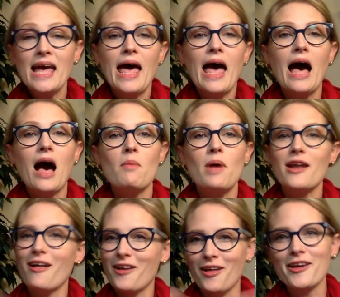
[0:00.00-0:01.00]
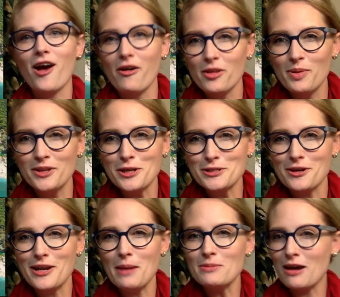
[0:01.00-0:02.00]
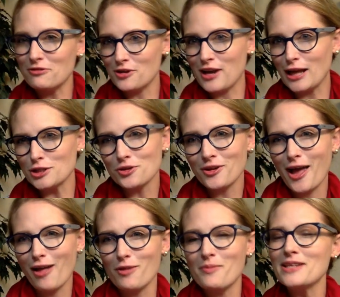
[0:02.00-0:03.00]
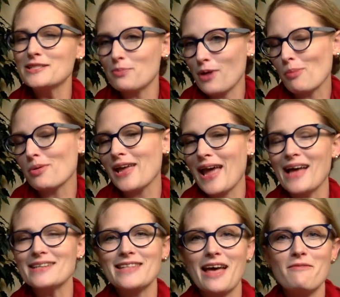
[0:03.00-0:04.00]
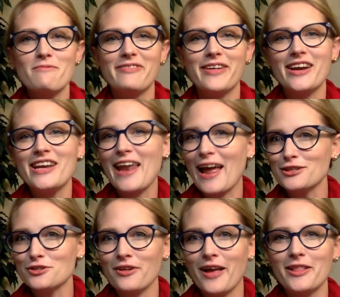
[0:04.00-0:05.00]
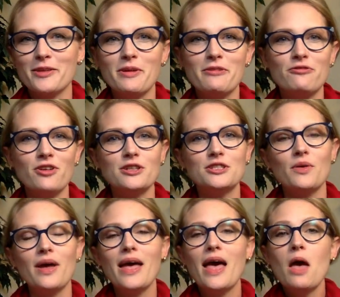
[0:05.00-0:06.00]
And like all the buildings are named after natural elements. The property has that very natural element feel to it.